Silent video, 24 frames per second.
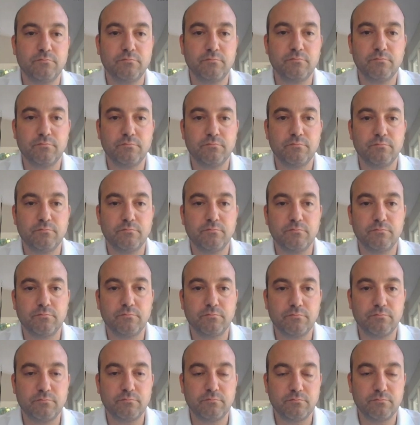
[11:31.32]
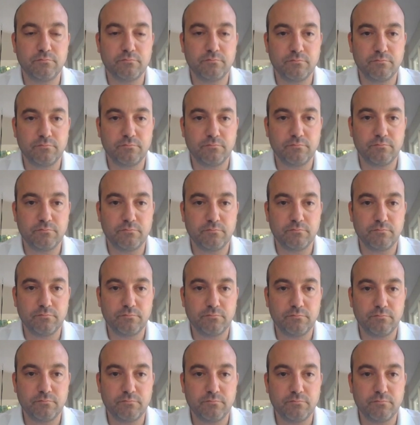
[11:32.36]

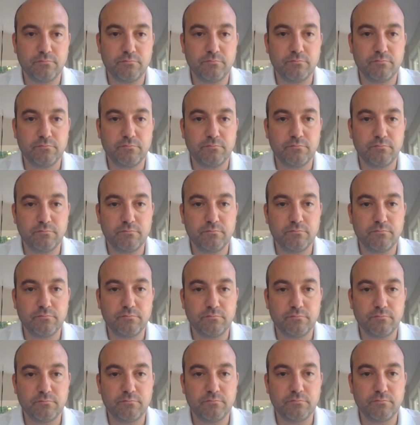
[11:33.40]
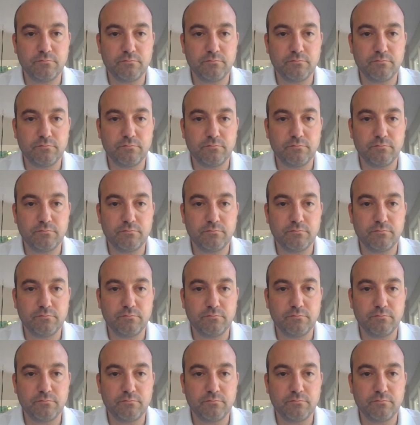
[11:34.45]
The person shown says nothing.